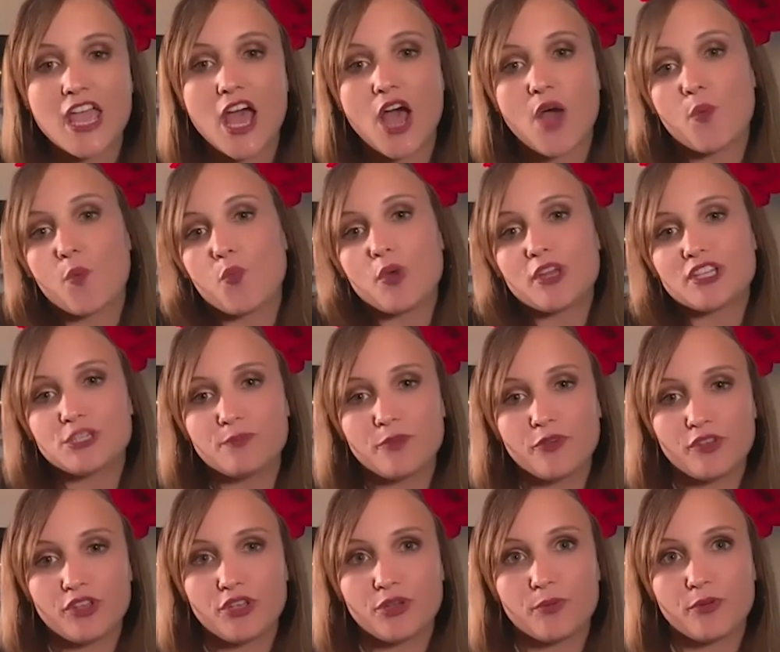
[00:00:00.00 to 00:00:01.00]
which
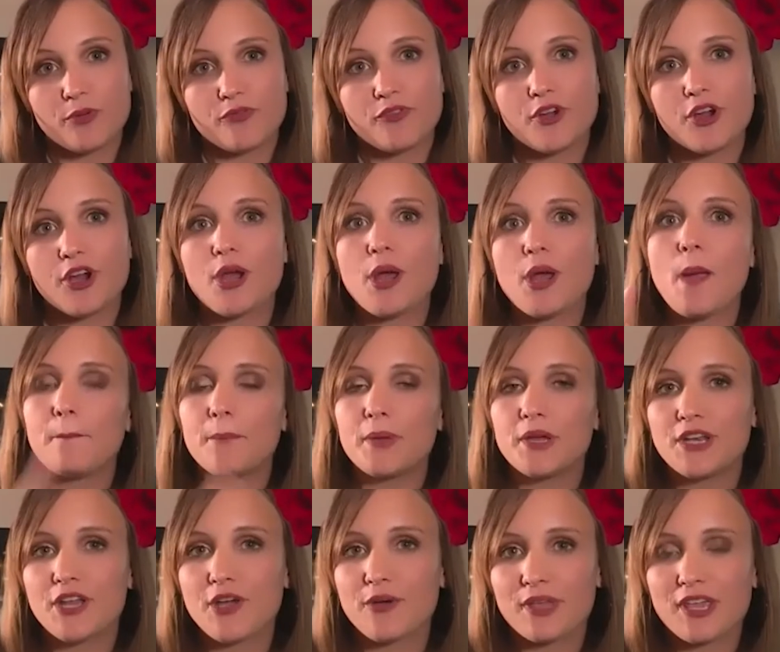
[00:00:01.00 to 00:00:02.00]
movie you prefer,
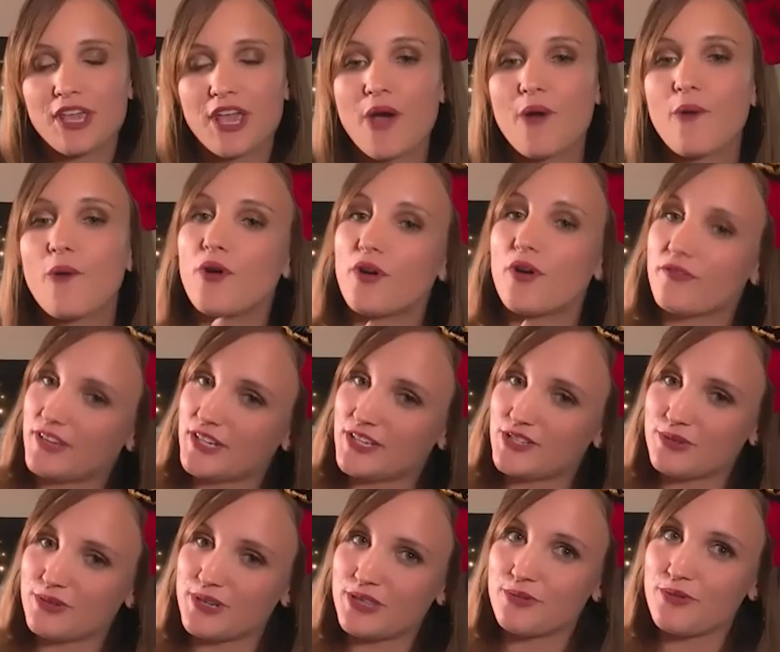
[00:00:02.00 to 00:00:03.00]
Pinocchio or
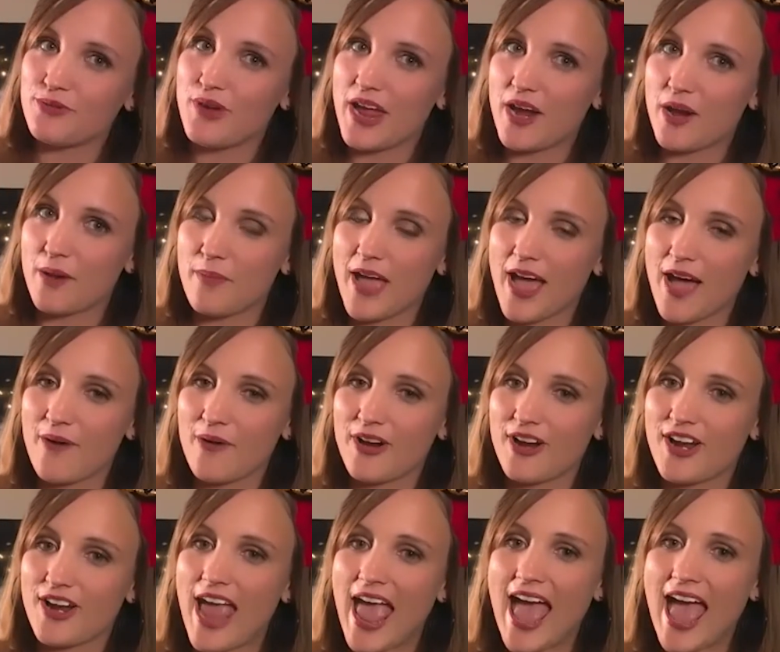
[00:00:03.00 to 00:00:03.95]
Victory Through Air Power.